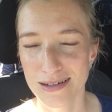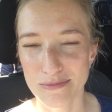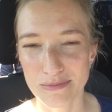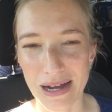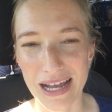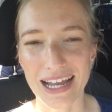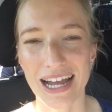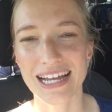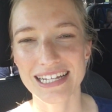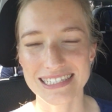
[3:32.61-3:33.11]

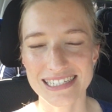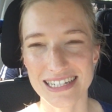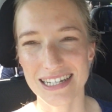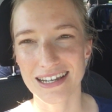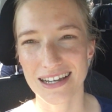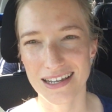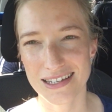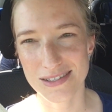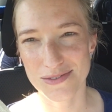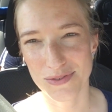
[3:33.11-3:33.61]
my
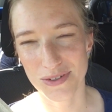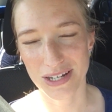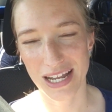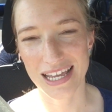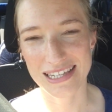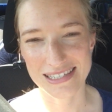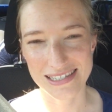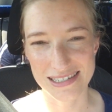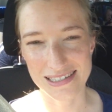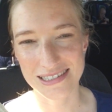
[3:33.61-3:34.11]
ideas for
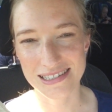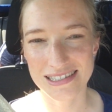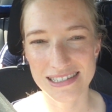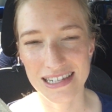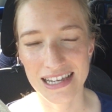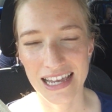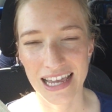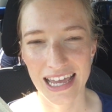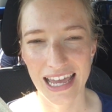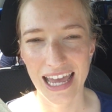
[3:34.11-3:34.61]
lessons,
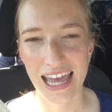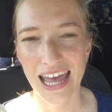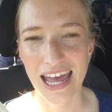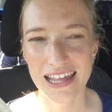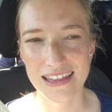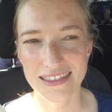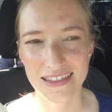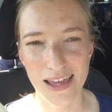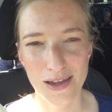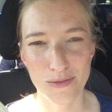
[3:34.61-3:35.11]

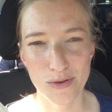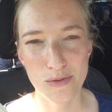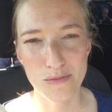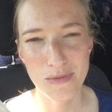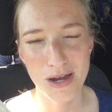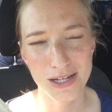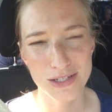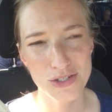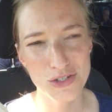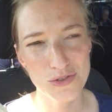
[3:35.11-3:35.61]
and they were
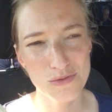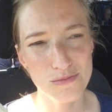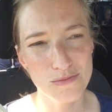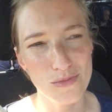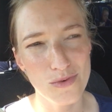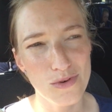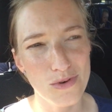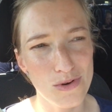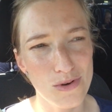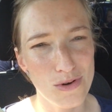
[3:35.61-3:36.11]
much
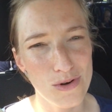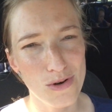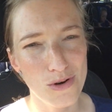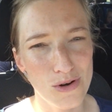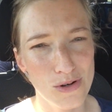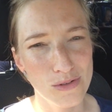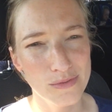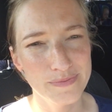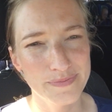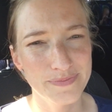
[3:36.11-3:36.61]

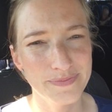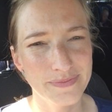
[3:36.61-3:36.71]
more